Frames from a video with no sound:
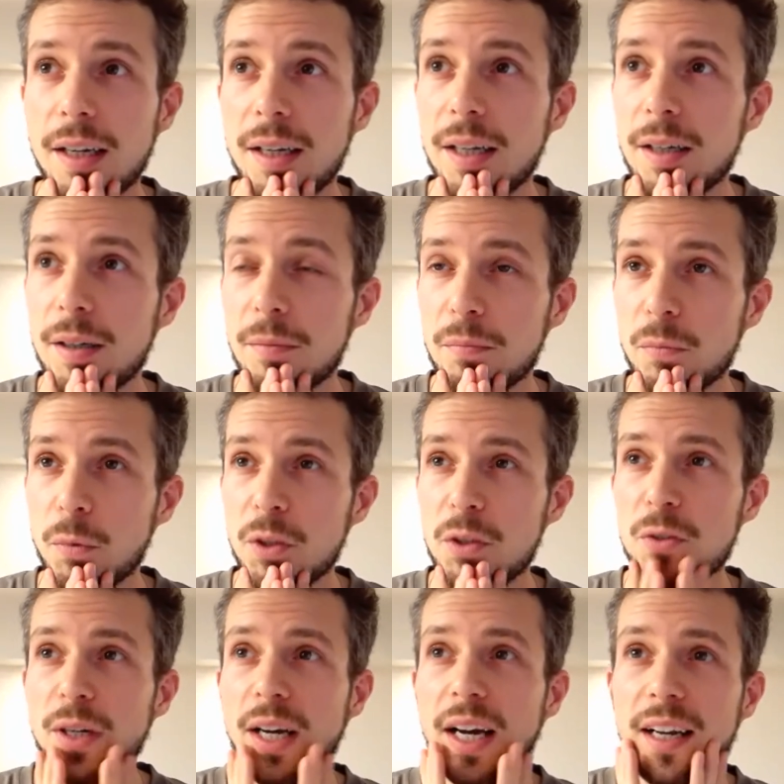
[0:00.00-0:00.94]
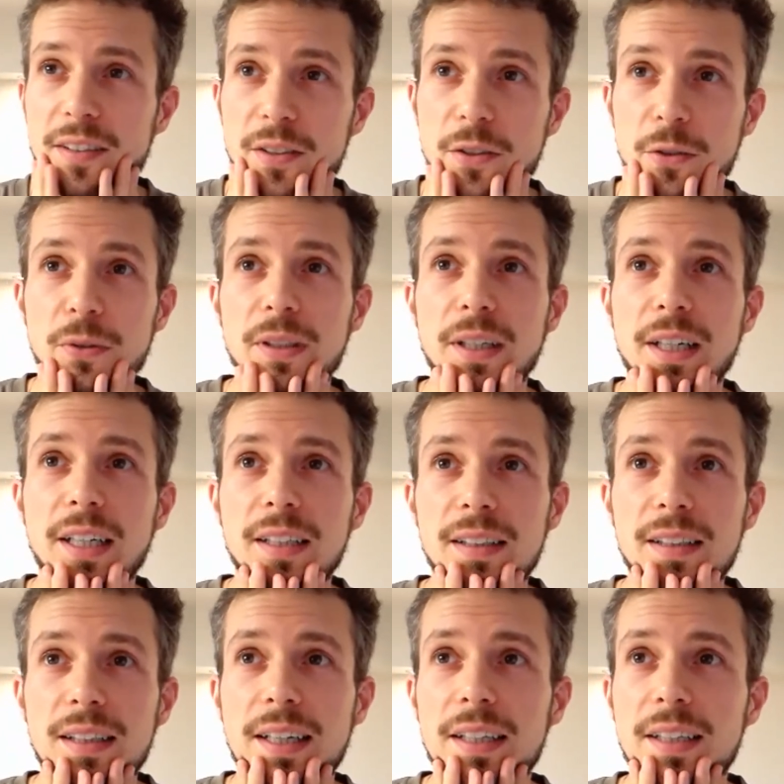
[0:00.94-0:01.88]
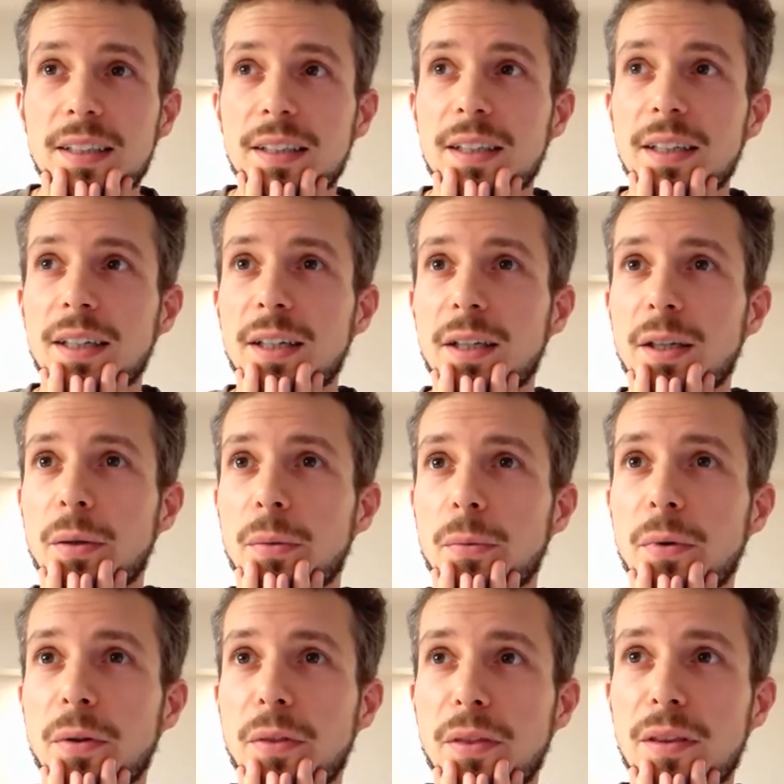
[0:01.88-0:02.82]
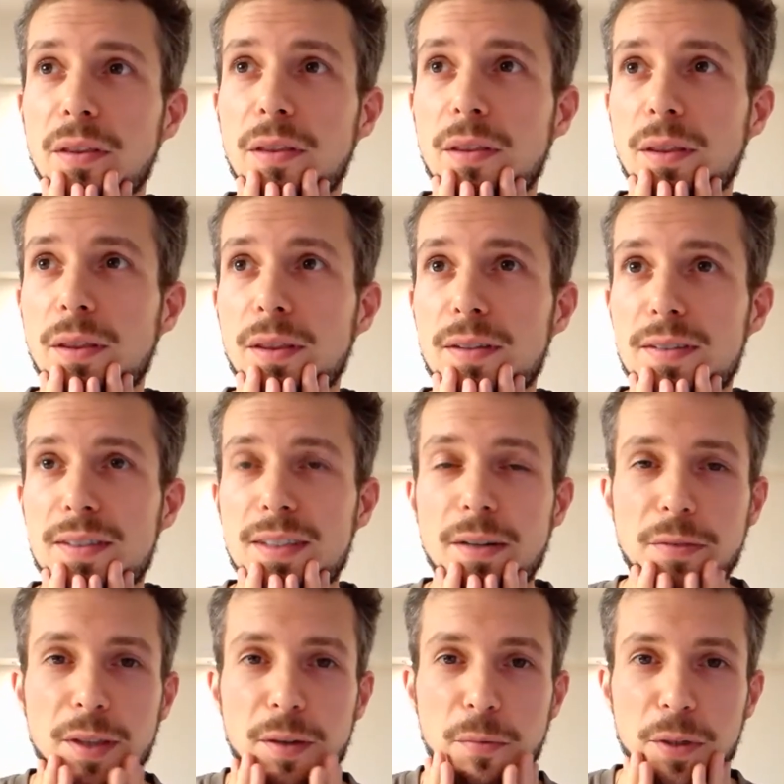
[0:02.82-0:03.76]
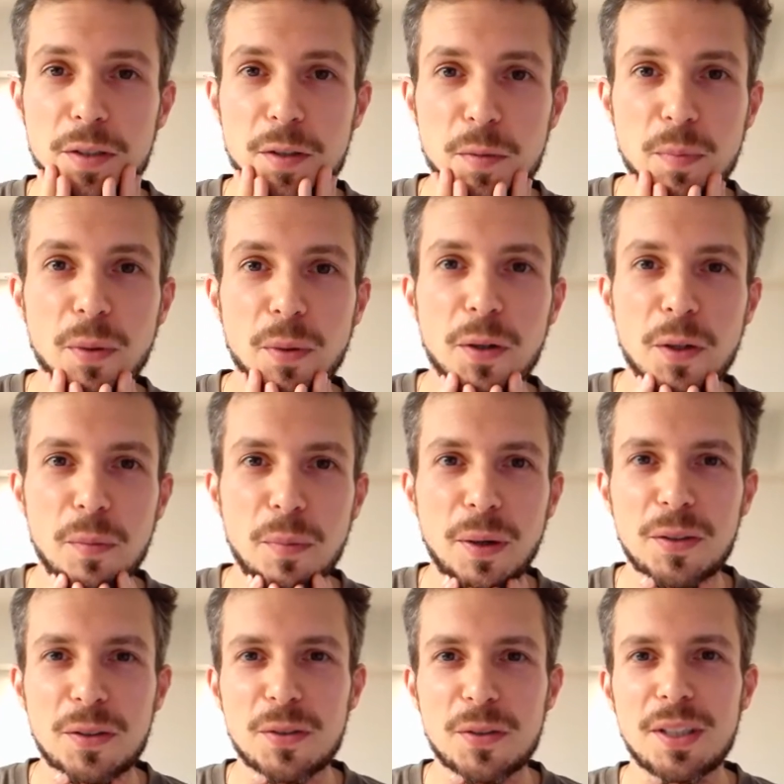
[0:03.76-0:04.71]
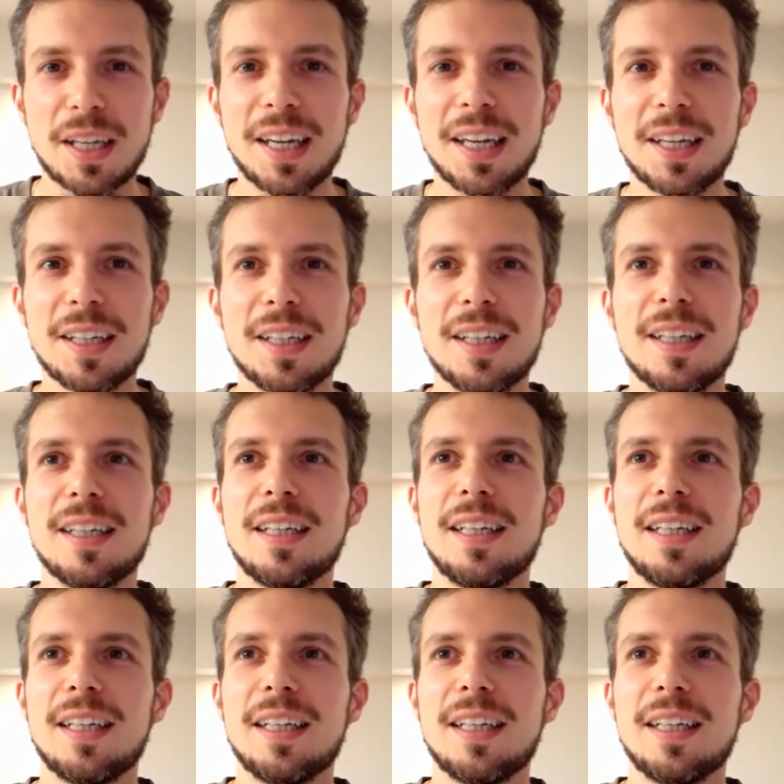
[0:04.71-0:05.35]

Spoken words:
want to ask you now, like with the stuff that we spoke about today,